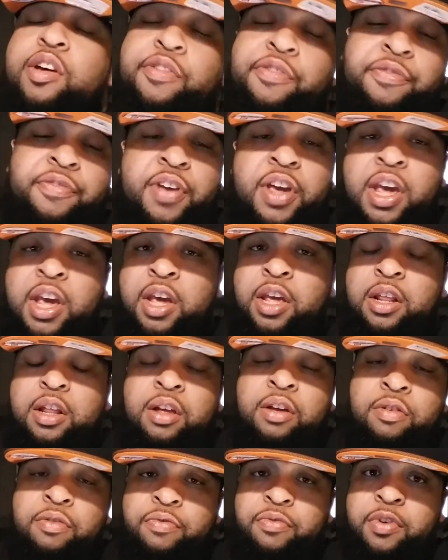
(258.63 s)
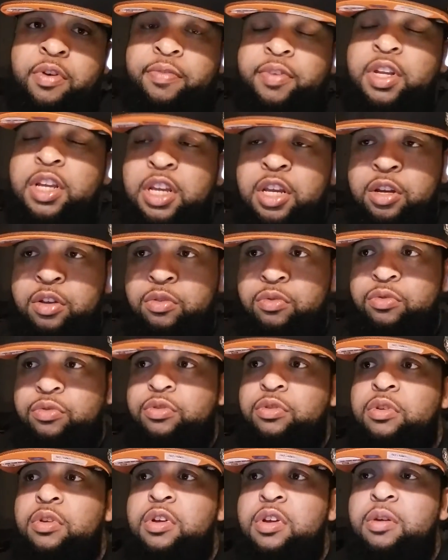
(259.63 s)
fan of the Eagles.
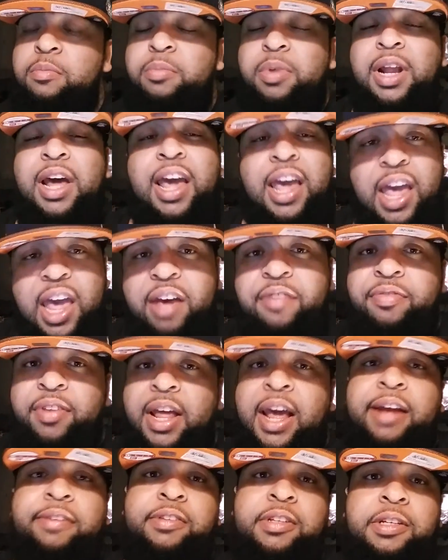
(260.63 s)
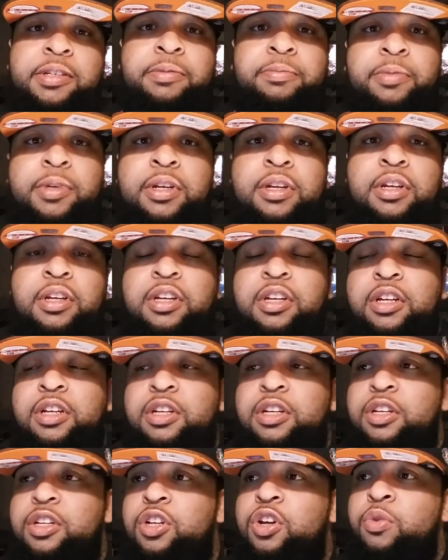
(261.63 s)
But I have liked them.
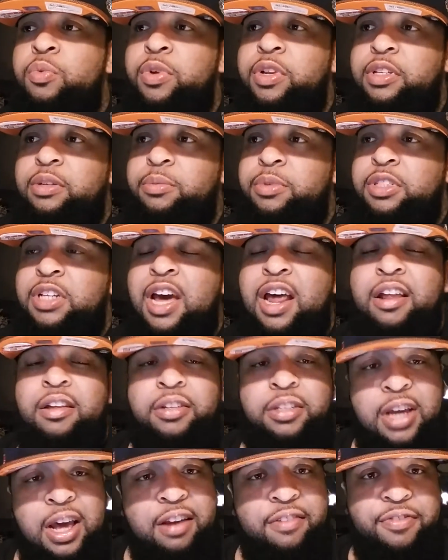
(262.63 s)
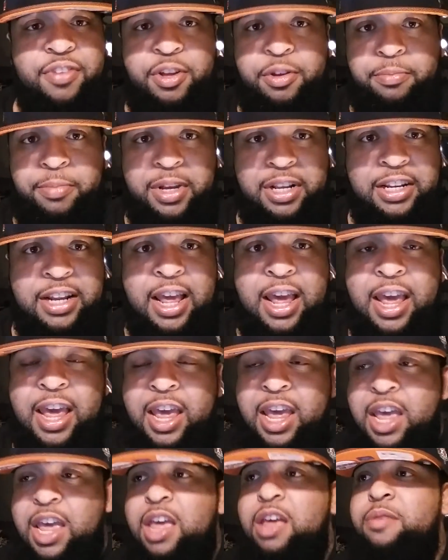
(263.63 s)
You know, when Donovan
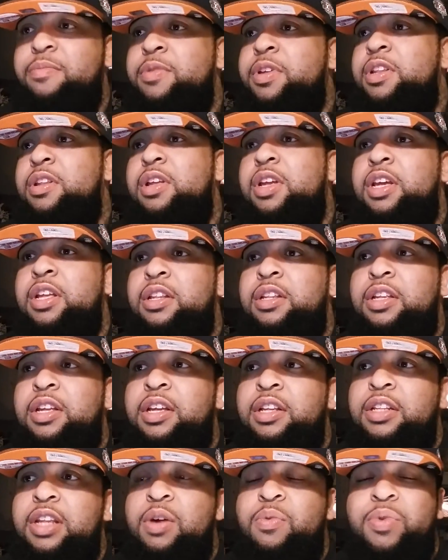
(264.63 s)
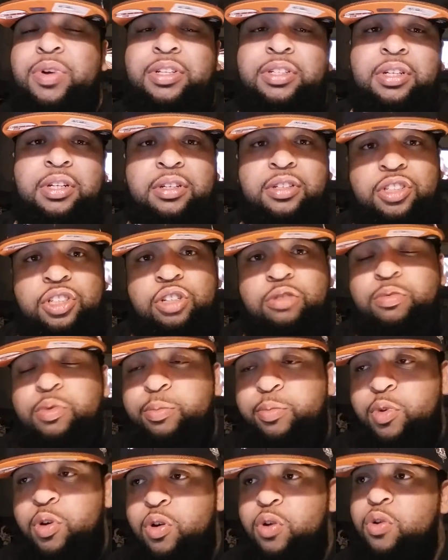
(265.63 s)
McNabb and they went to the
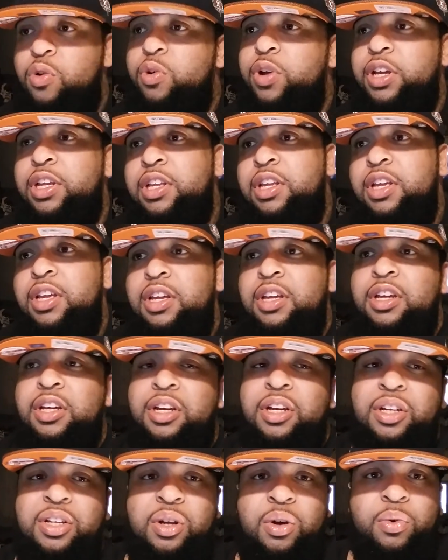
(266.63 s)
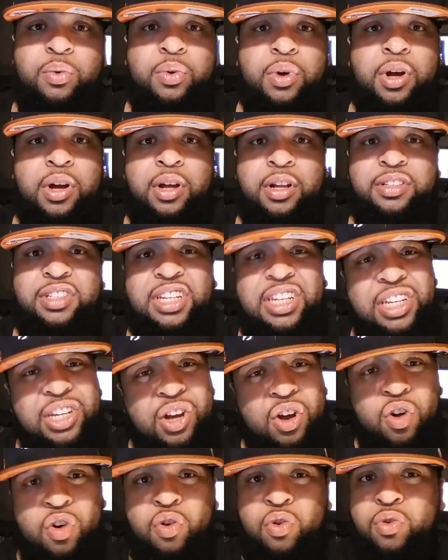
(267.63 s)
Super Bowl and, you know,
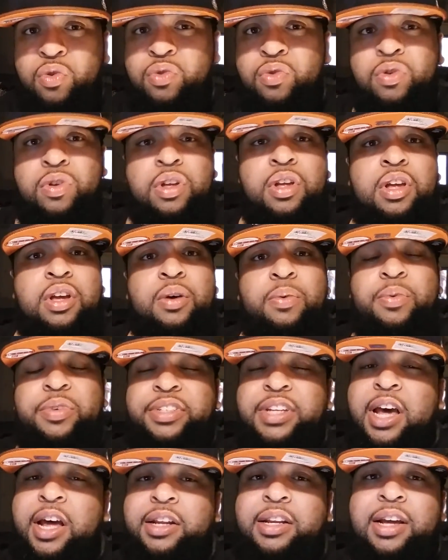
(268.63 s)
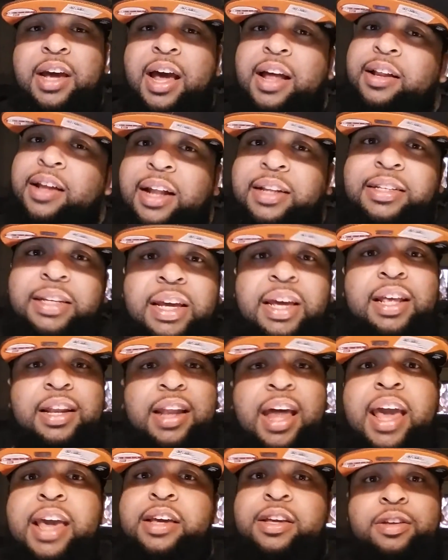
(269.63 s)
T.O. was out there, I
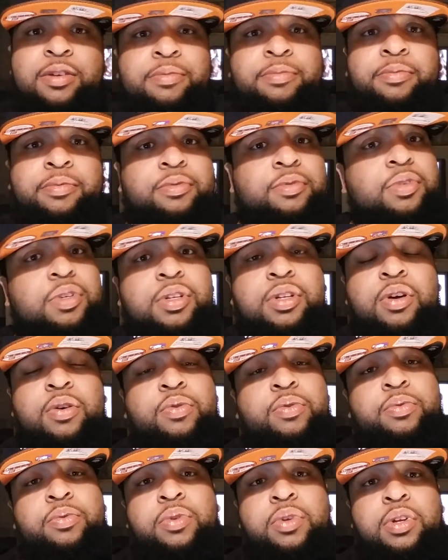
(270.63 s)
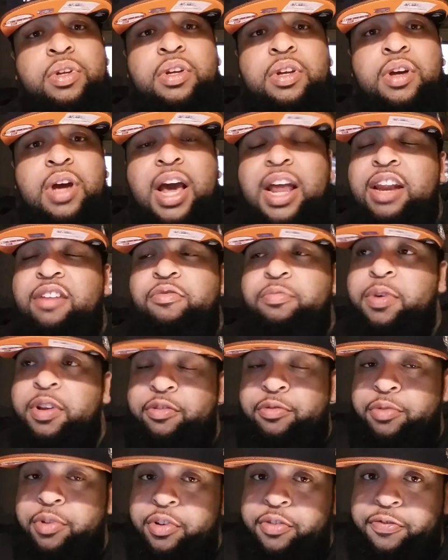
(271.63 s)
did like them. You know, I've never
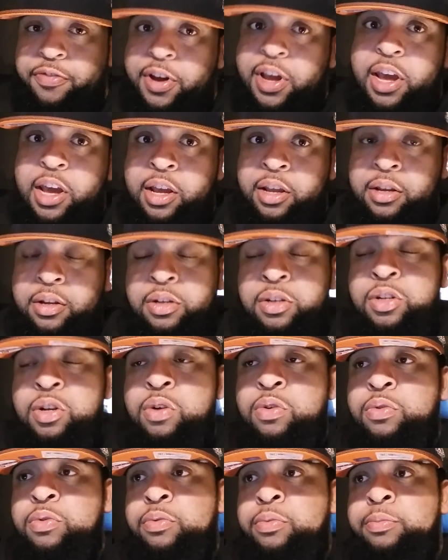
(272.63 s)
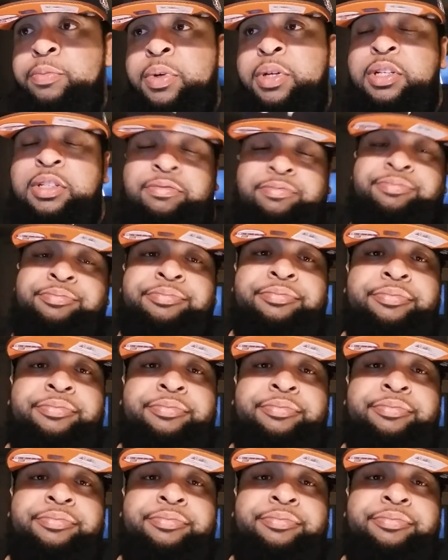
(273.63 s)
been a real fan, you know, but,